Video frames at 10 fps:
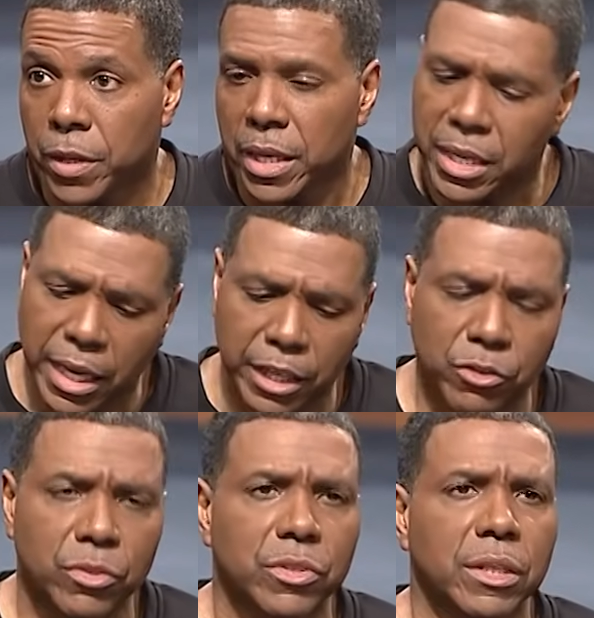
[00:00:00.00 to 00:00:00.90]
Isn't that
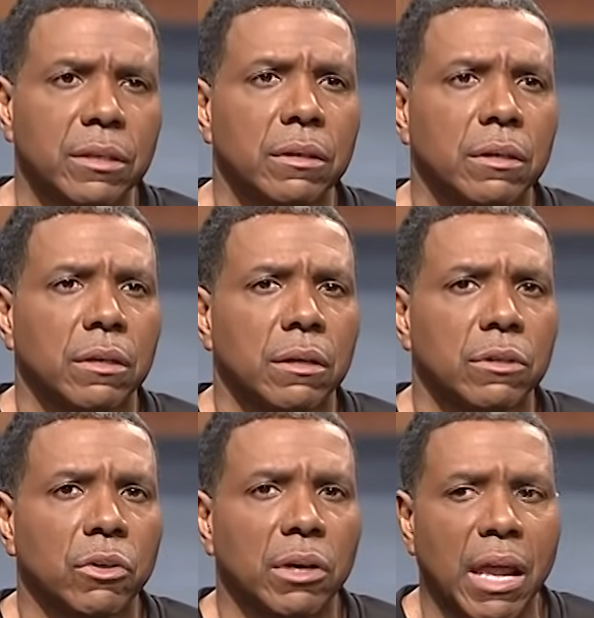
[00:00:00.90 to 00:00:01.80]
interesting?
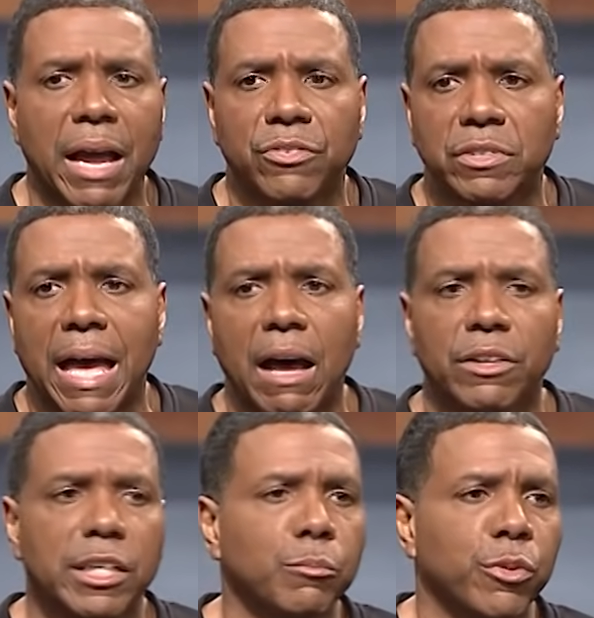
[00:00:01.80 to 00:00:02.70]
Your lifestyle
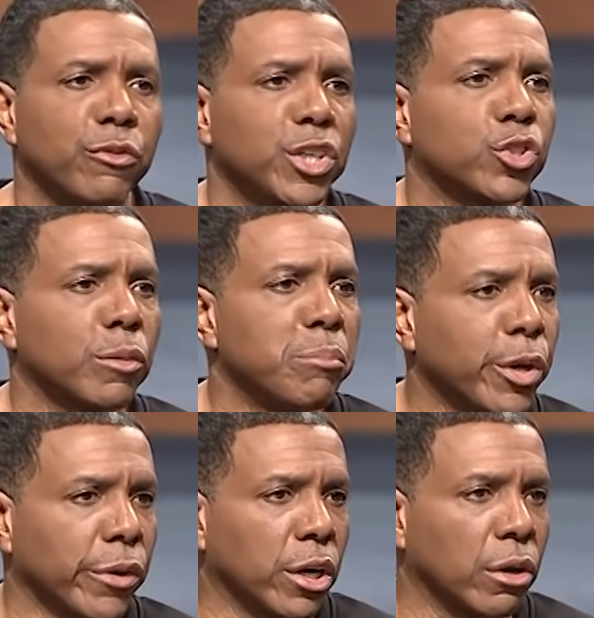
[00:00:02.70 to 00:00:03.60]
didn't prevent your
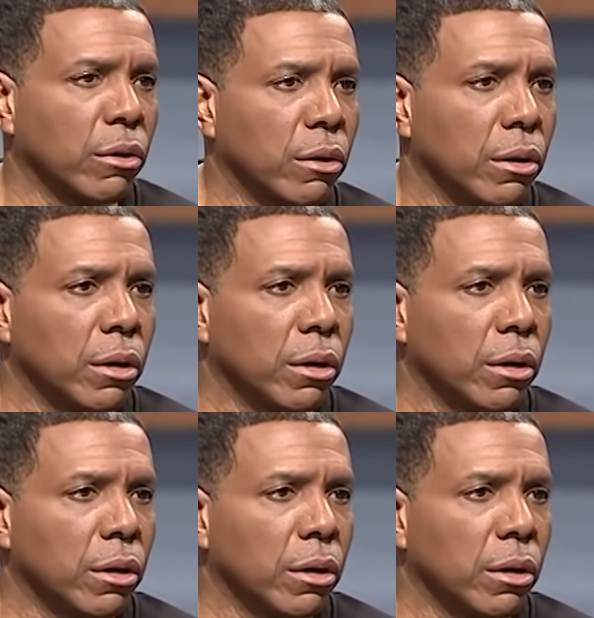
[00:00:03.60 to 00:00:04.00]
miracle,